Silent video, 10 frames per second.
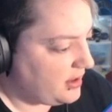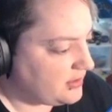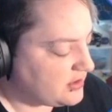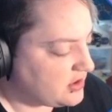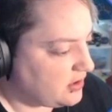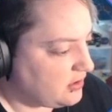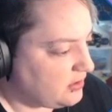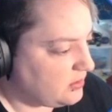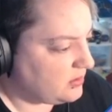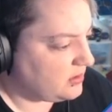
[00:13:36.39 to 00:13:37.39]

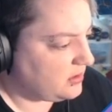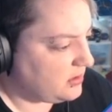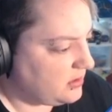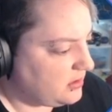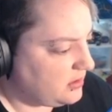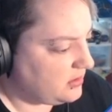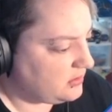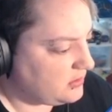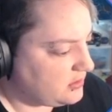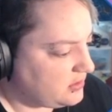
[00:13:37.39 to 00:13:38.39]
So
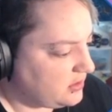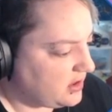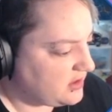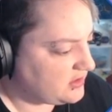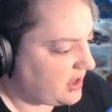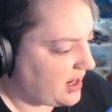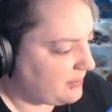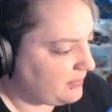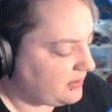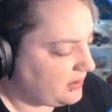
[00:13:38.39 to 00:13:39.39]
two things are
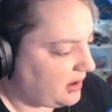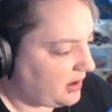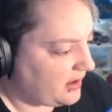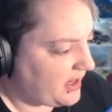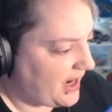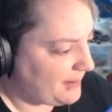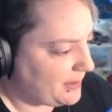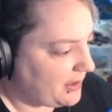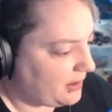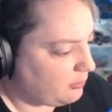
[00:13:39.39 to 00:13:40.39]
going to happen here.